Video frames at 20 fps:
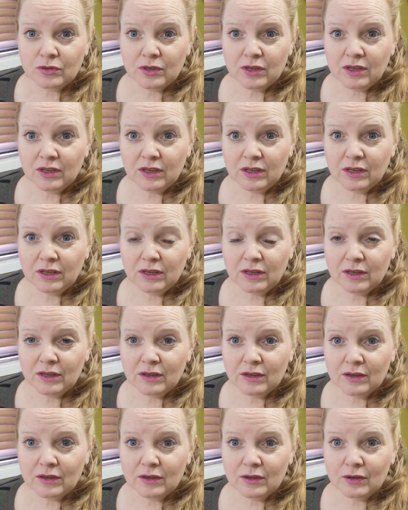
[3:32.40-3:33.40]

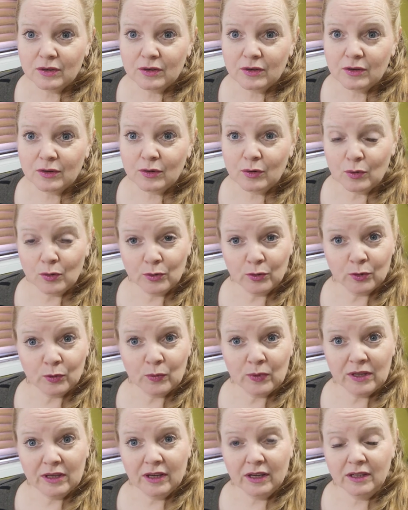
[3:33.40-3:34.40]
the older
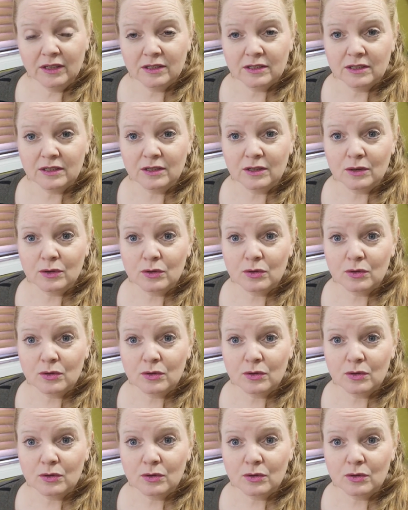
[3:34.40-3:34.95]
we get,